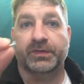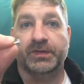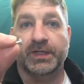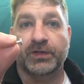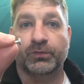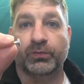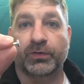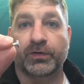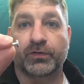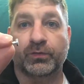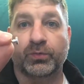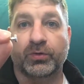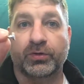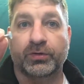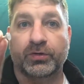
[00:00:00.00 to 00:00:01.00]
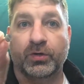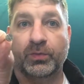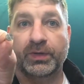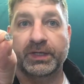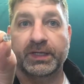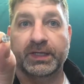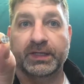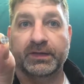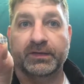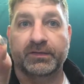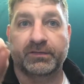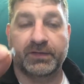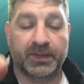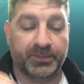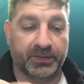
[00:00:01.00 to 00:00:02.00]
these ones weren't going in
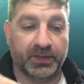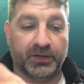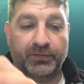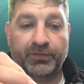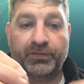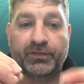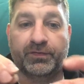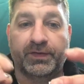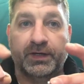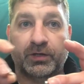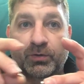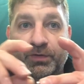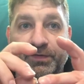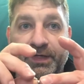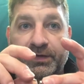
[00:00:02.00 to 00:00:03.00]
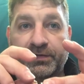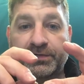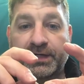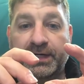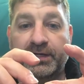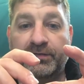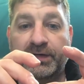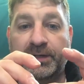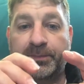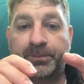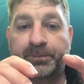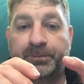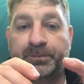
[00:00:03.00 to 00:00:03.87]
deep enough that go on the other side of it.